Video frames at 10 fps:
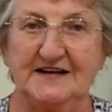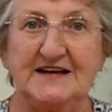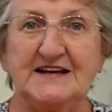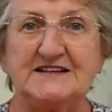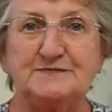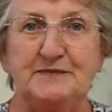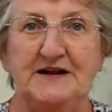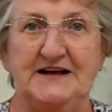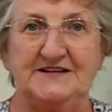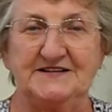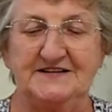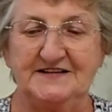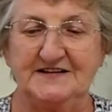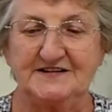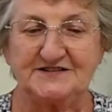his blood
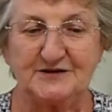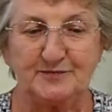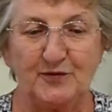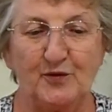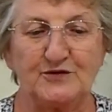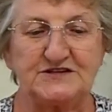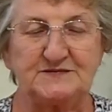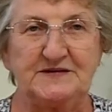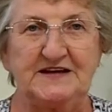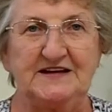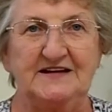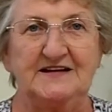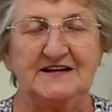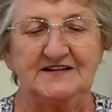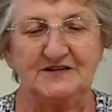supports me
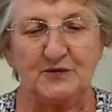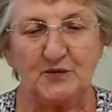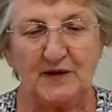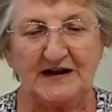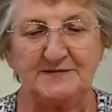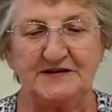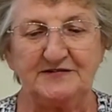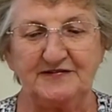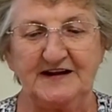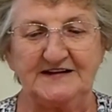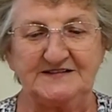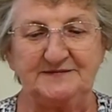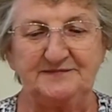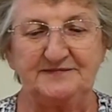in the whelming flood.